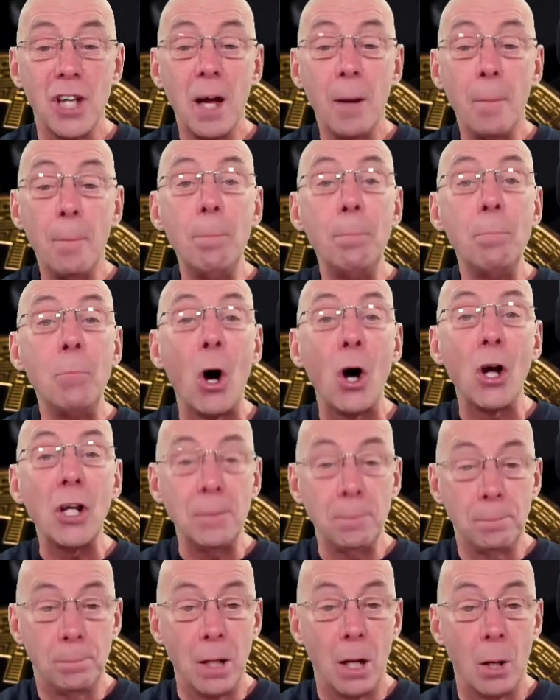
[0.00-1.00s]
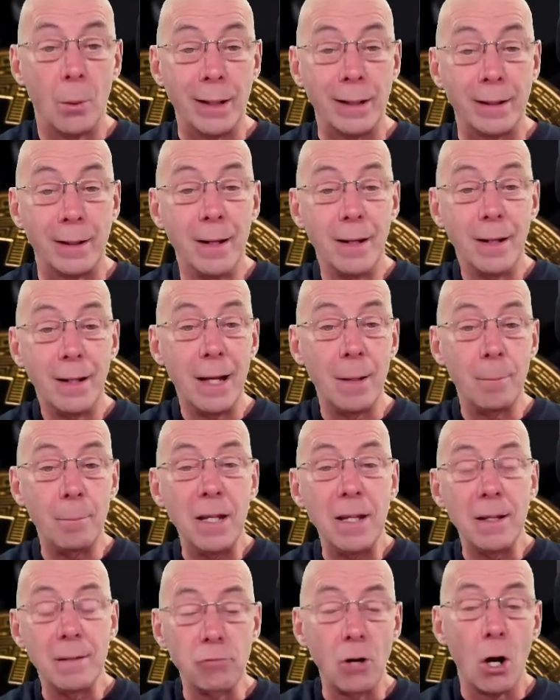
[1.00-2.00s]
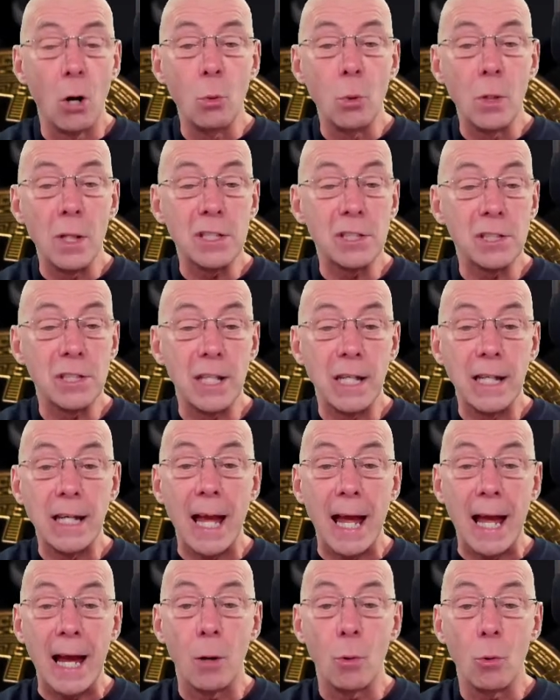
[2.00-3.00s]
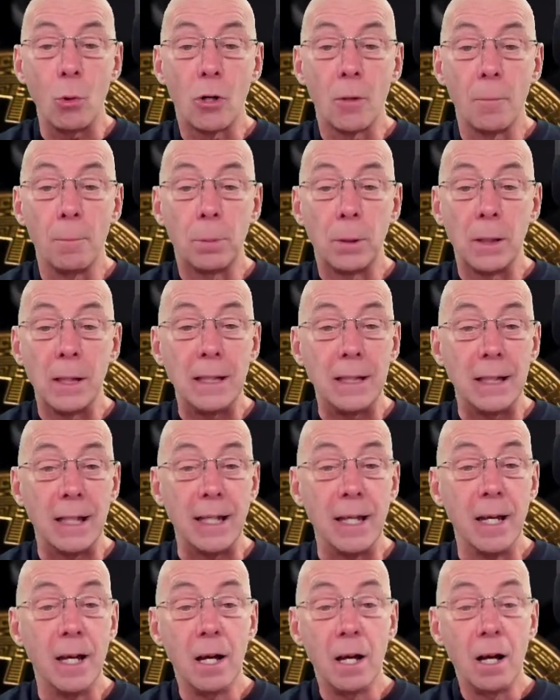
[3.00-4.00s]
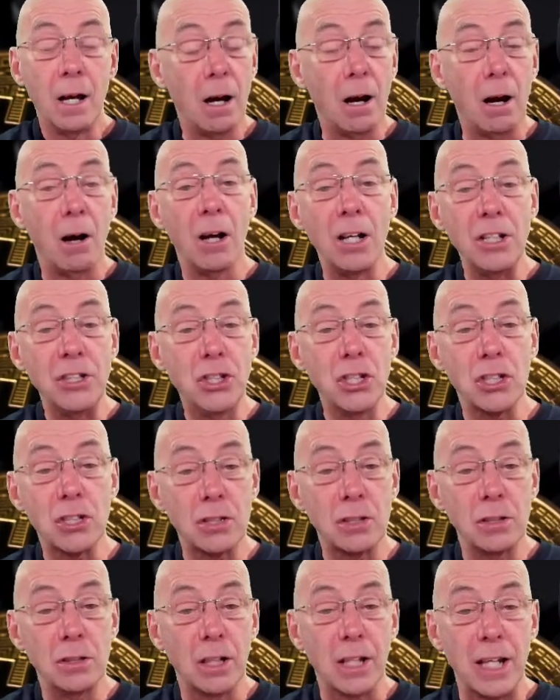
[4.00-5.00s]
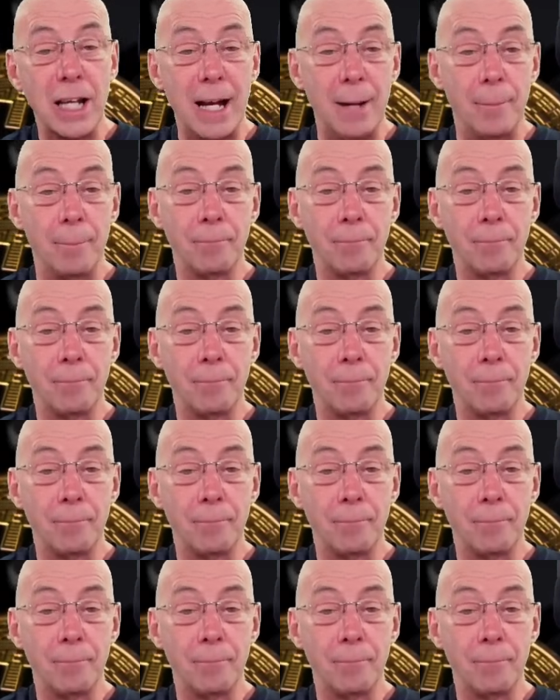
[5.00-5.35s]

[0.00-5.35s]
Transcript: Mind-blowing. Let me roll this thing out completely. I just, look at that.